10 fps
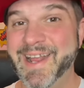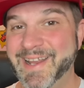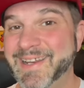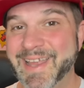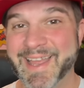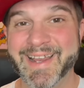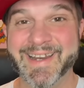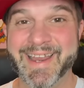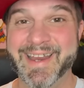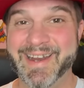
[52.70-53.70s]
and
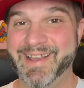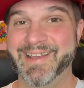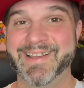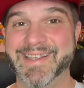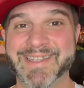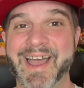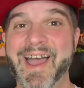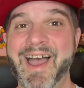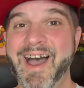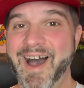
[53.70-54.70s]
it is
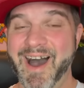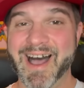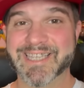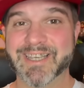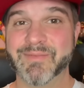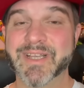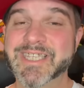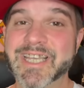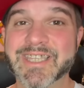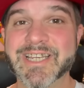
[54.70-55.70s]
awesome. Let's
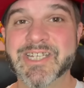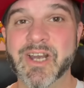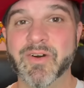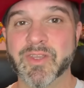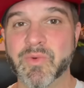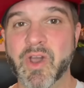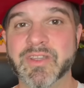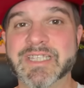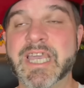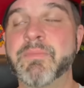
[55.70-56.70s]
get this show on the road.
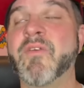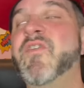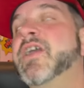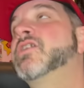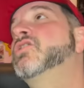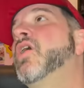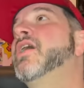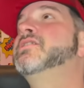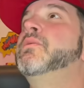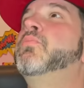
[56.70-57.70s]
Let's keep our fingers
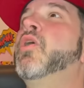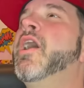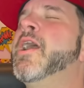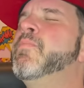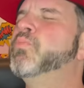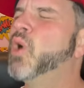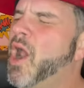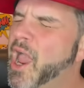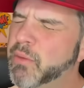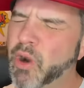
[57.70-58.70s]
crossed and pray,
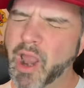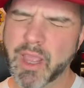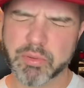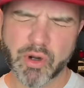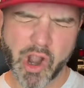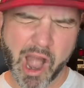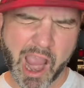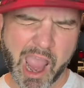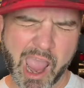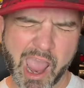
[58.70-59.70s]
pray, pray,
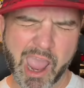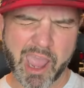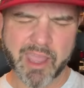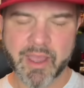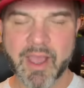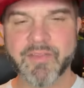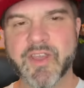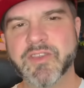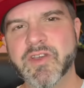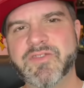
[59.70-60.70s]
pray
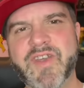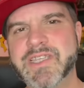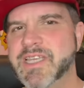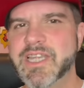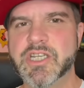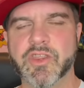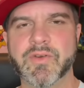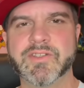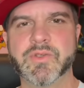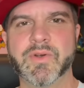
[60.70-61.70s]
that those vintage
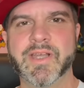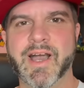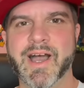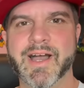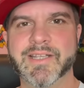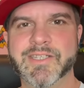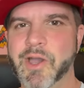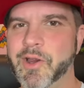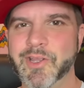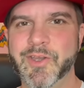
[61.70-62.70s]
thrift store gods
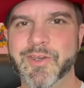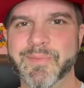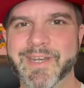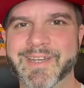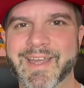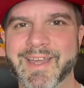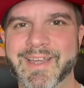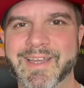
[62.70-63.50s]
are good to me today.